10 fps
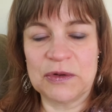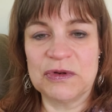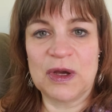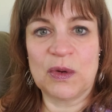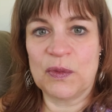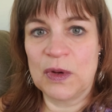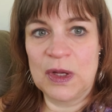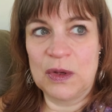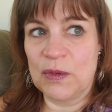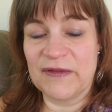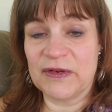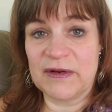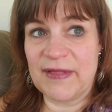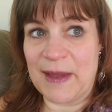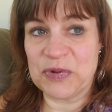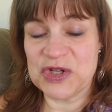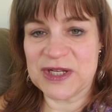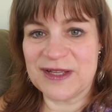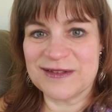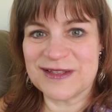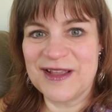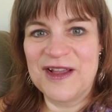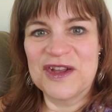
don't know whoever that person is.